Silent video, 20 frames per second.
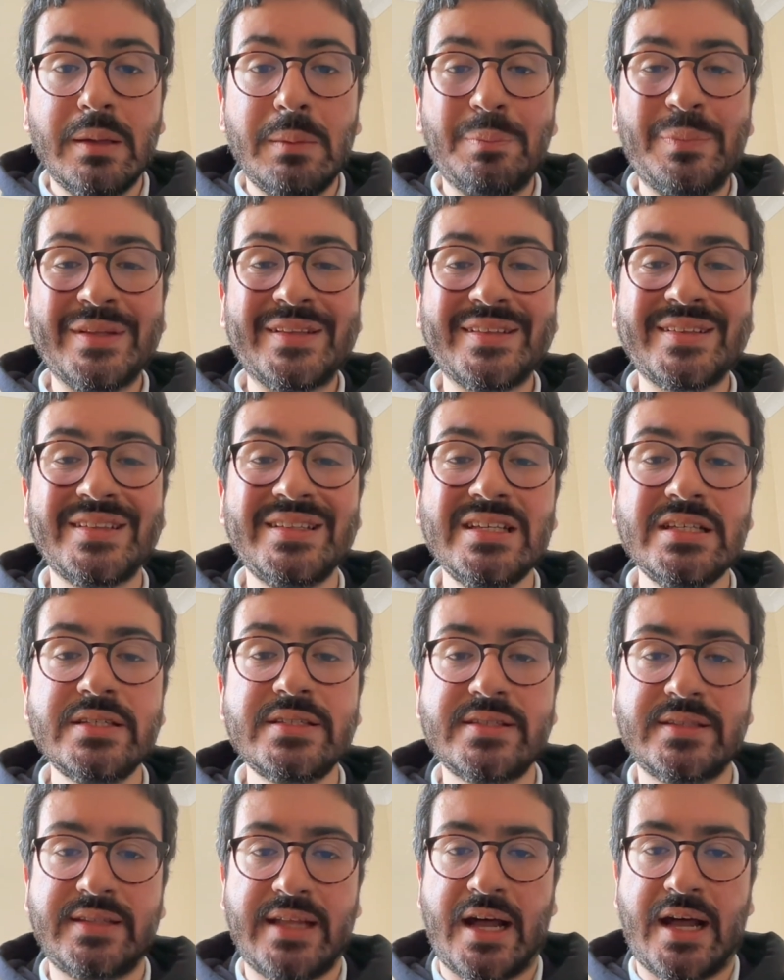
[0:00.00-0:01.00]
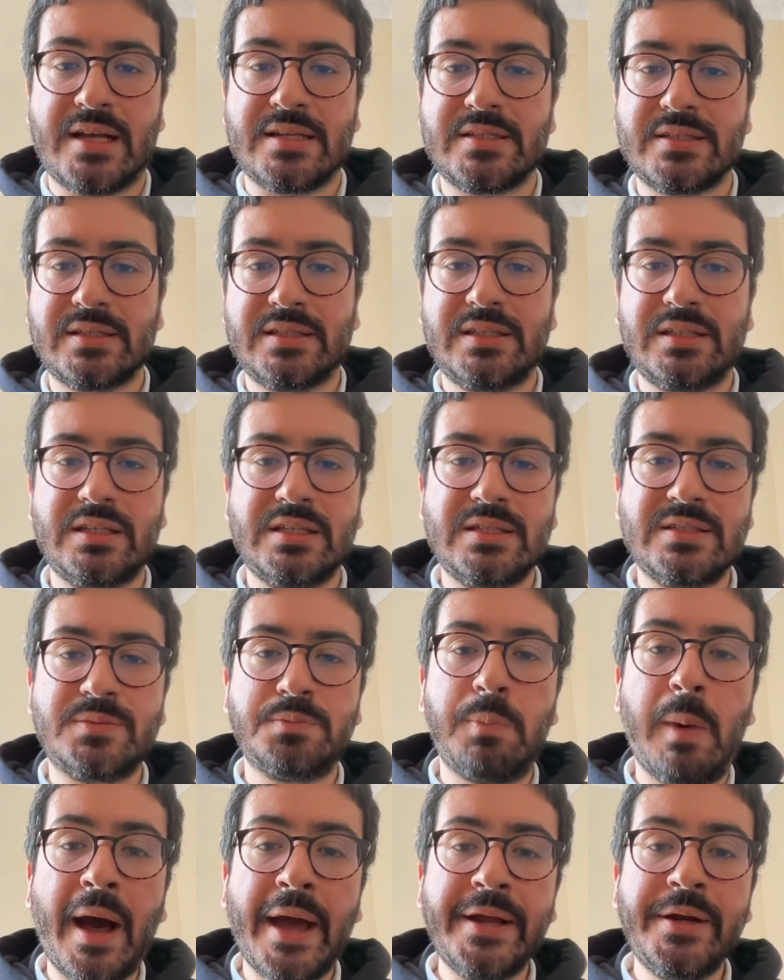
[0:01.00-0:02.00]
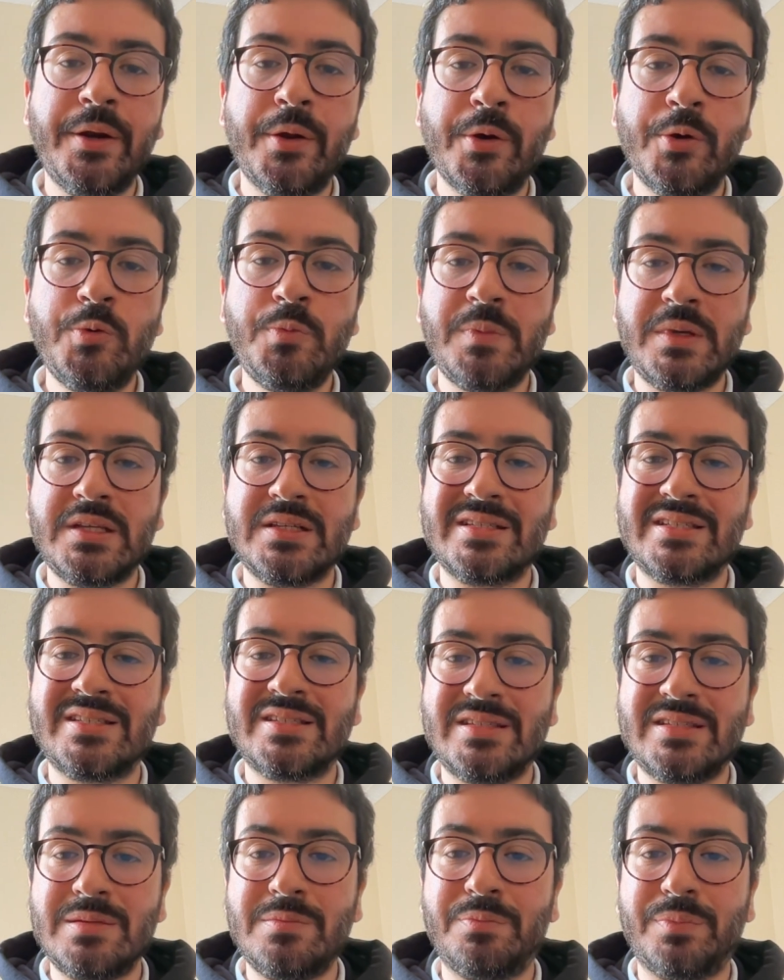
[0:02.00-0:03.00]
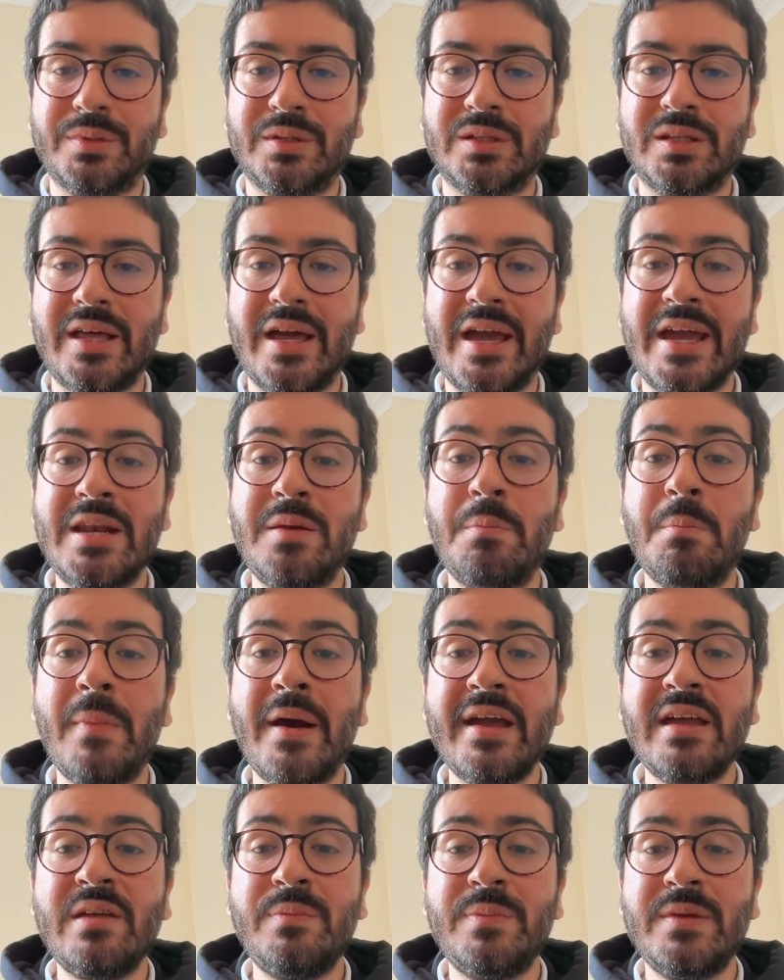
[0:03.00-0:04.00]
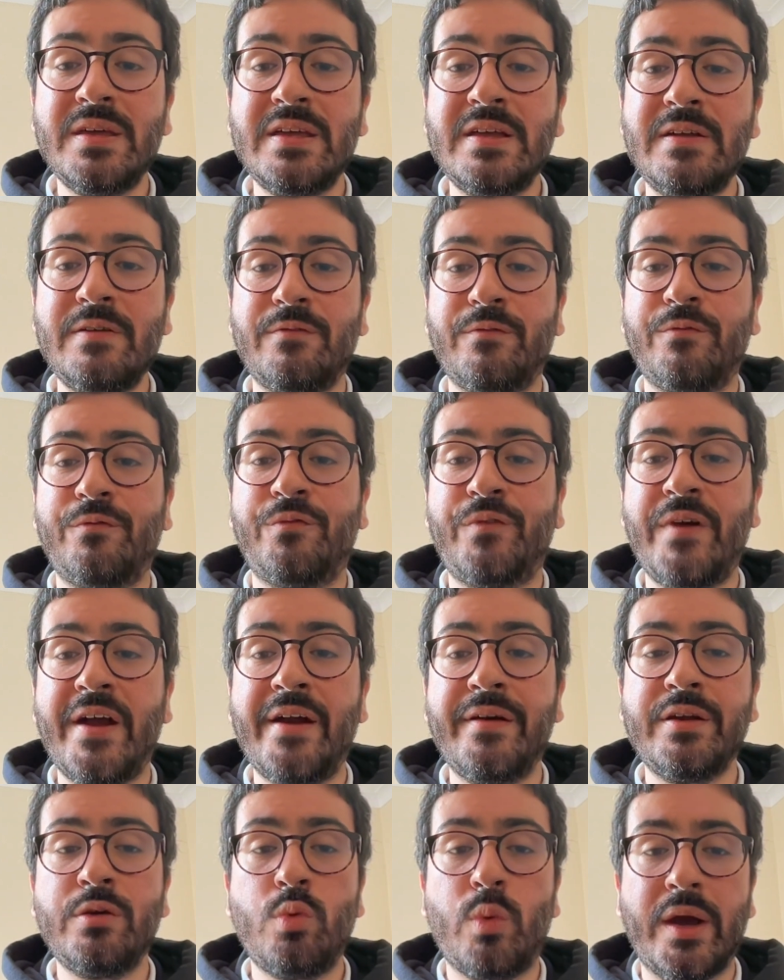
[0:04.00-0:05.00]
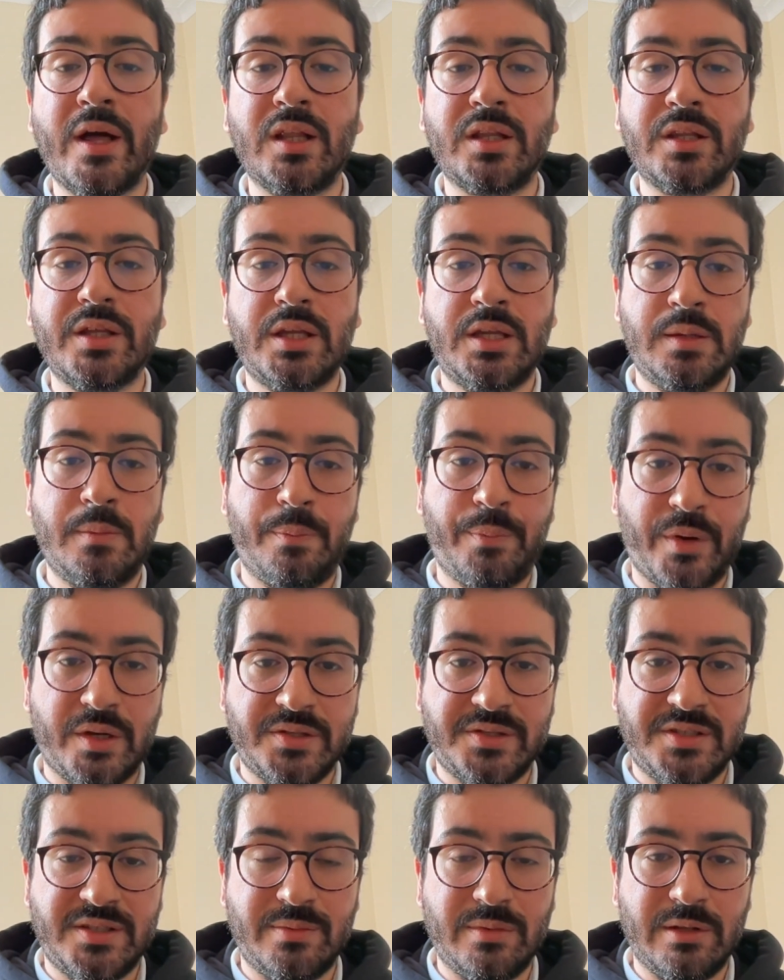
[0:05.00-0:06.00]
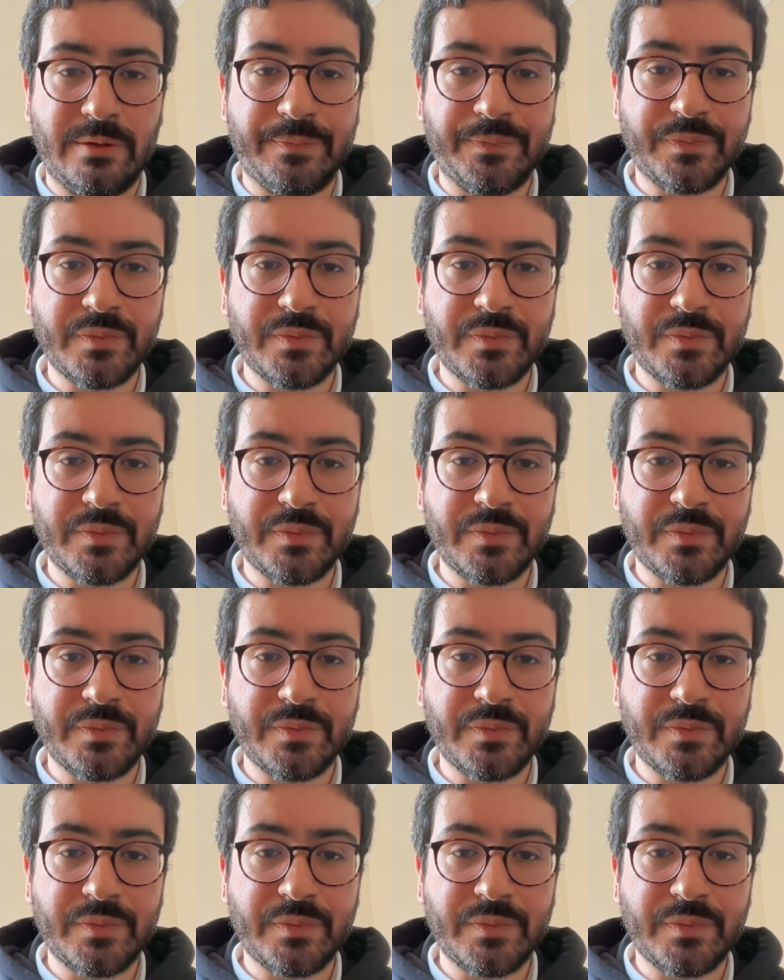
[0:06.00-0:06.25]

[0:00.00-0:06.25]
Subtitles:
But this task is by no means simple and may be very well impossible.